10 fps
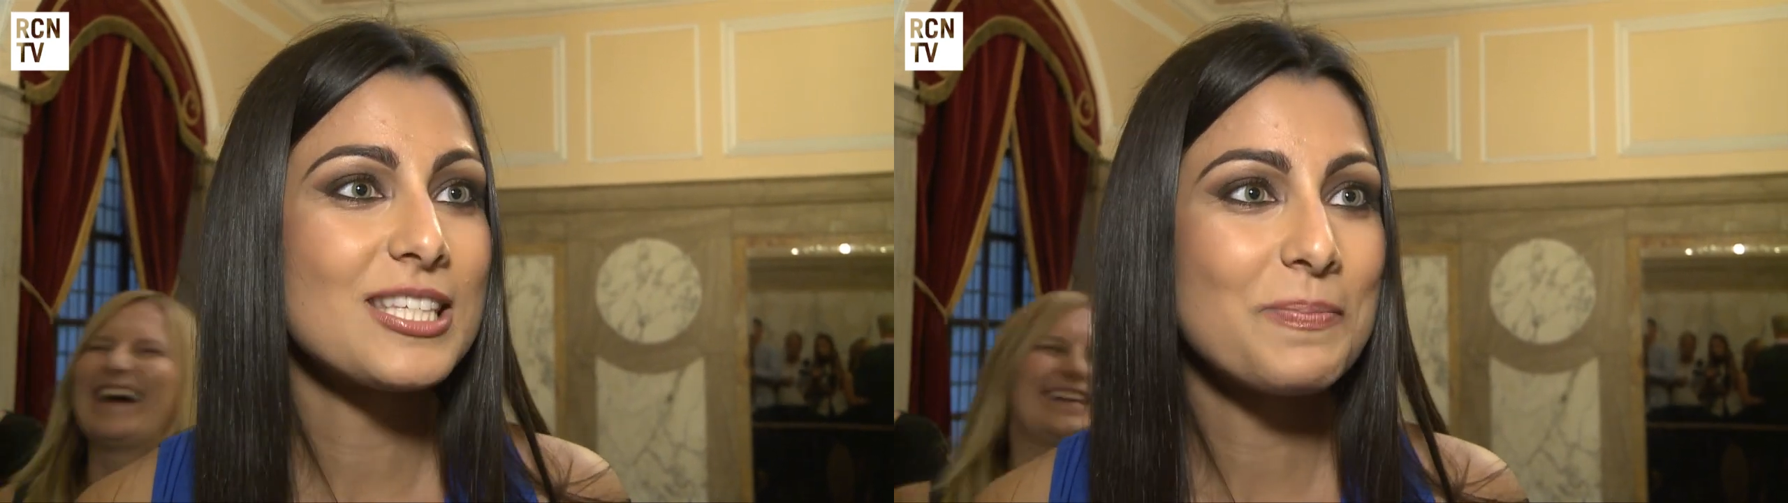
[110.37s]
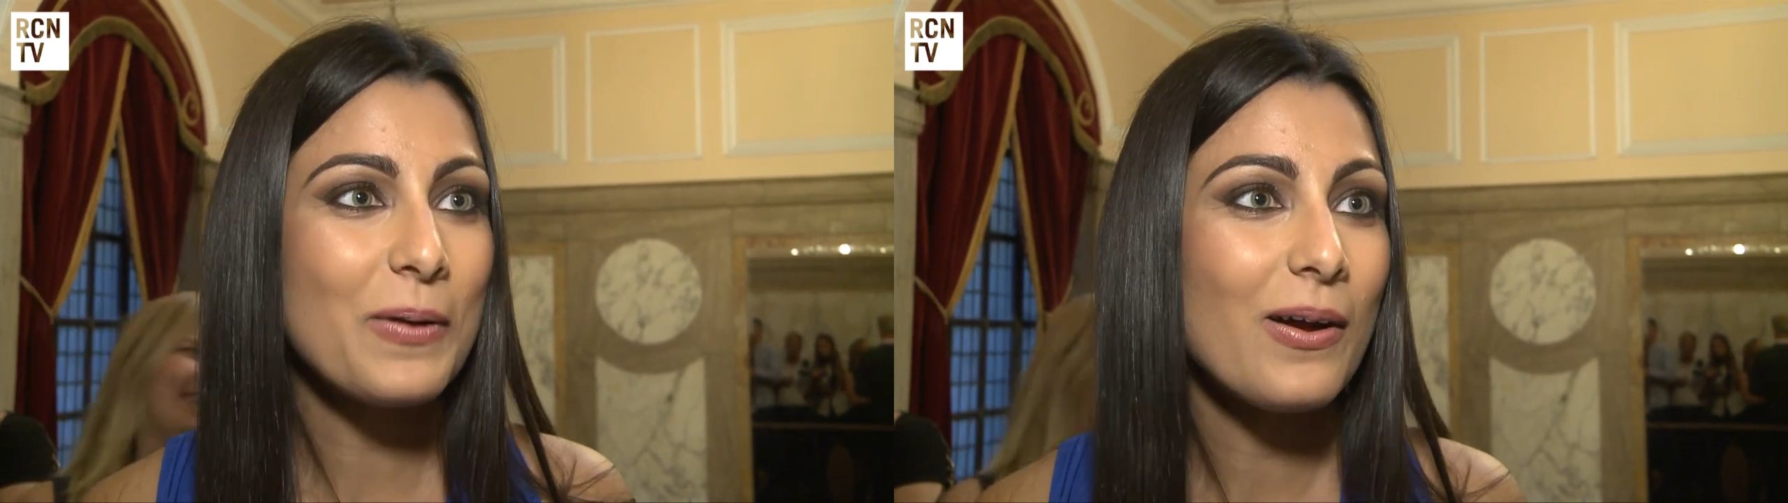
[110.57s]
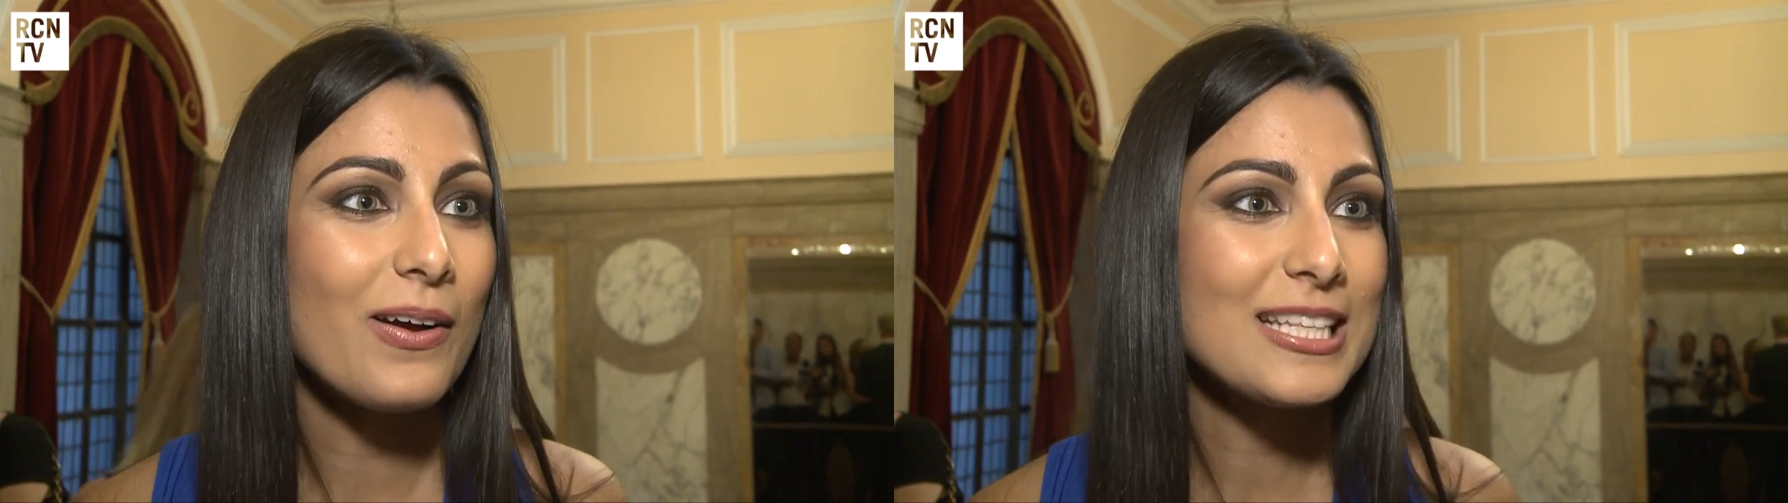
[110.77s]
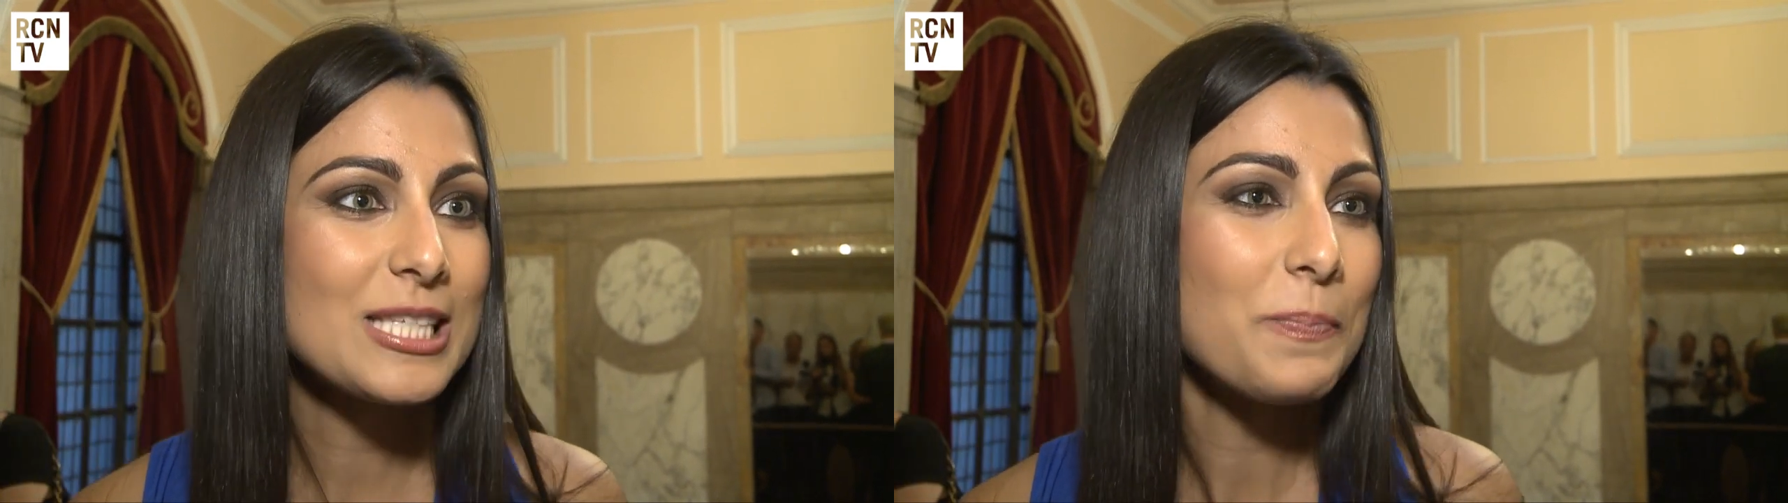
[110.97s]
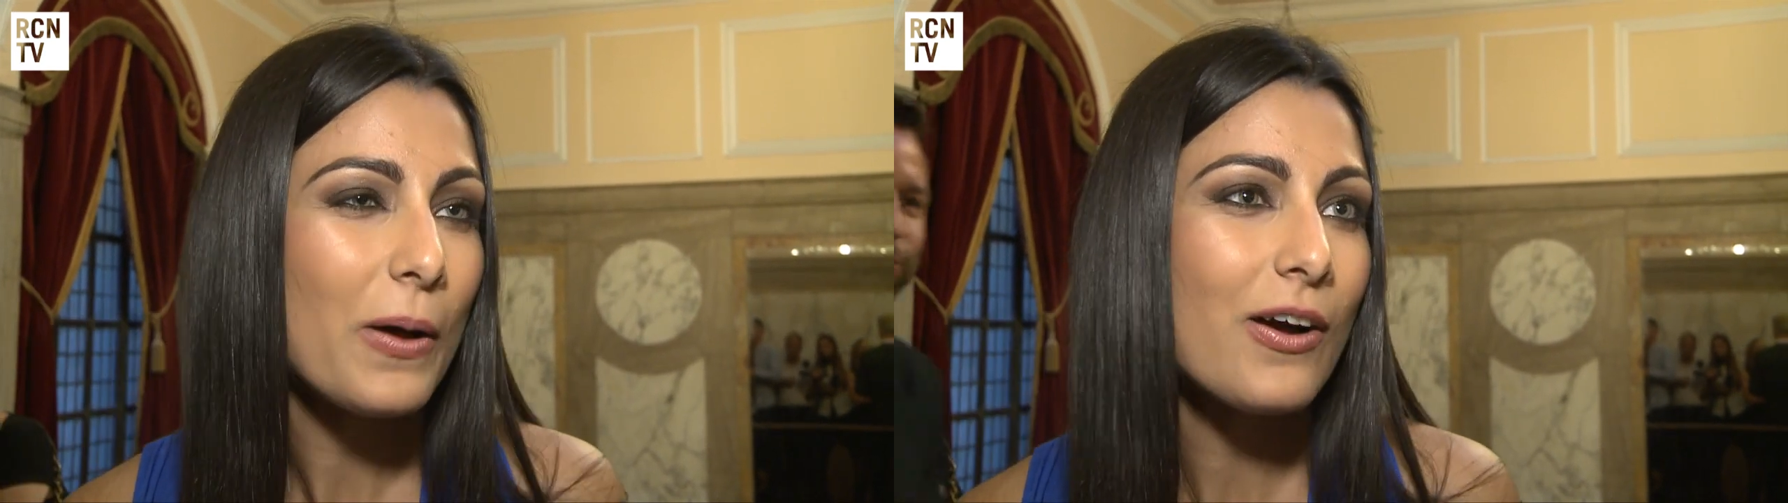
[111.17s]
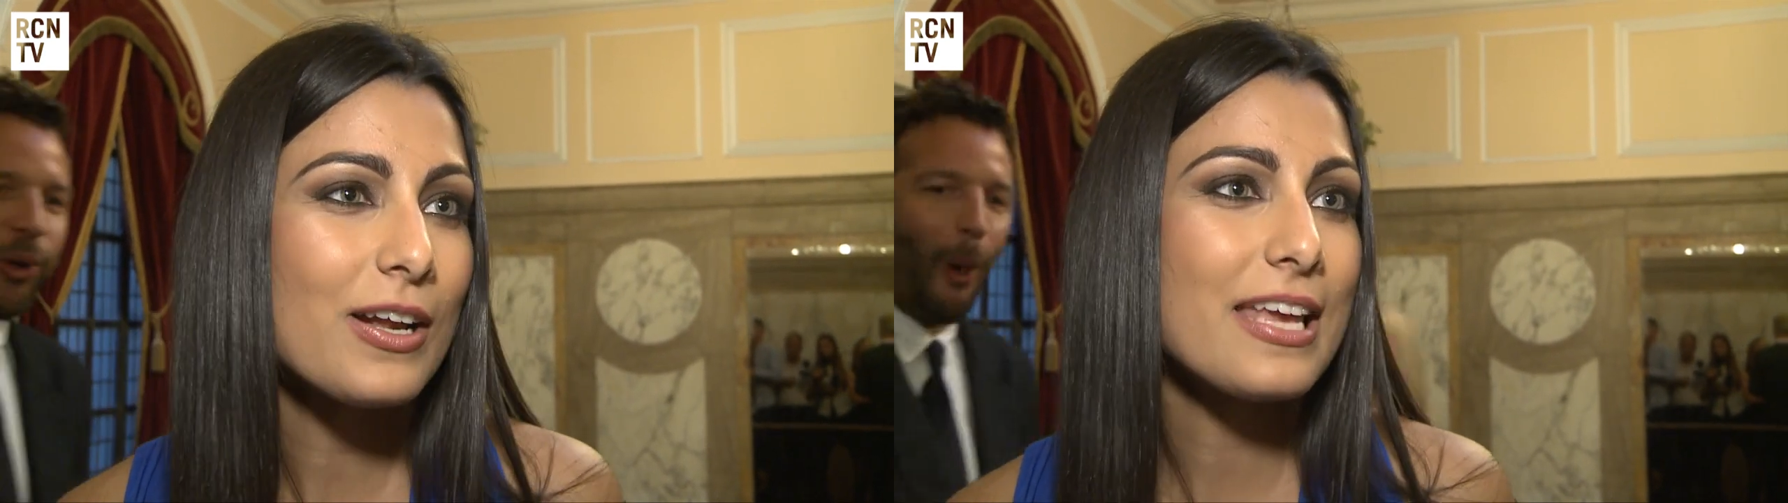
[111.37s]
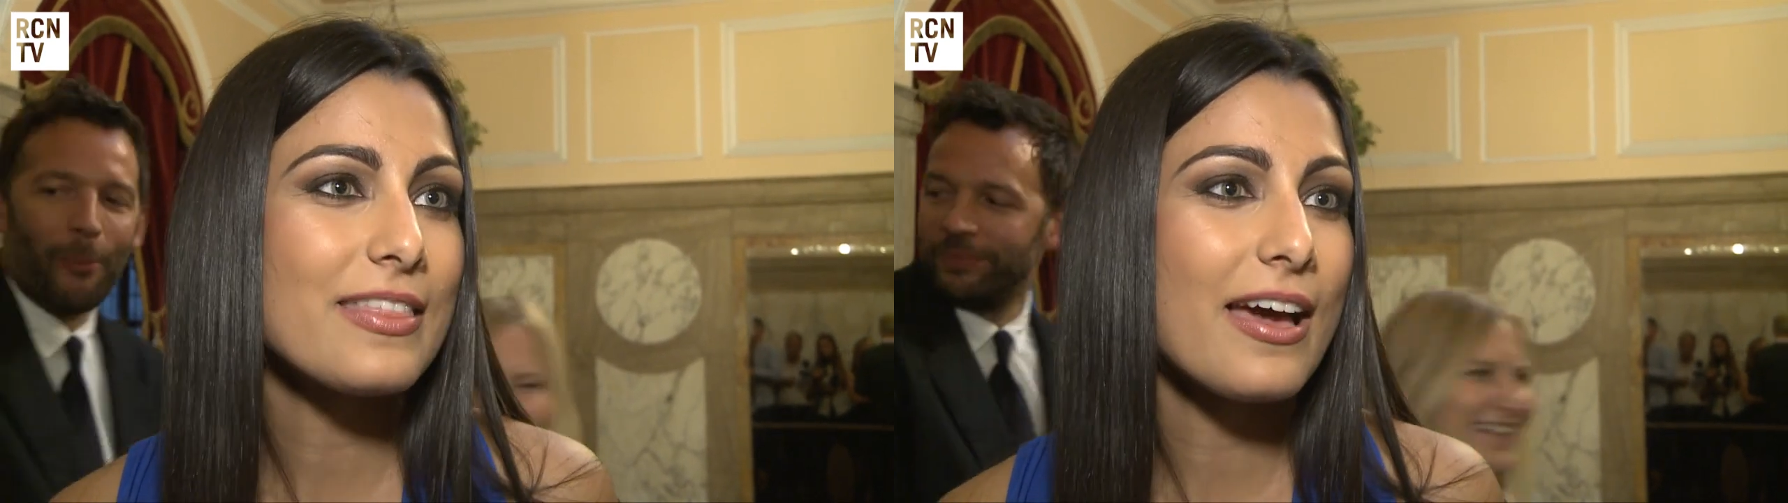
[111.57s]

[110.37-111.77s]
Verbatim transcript: spark, in sparkling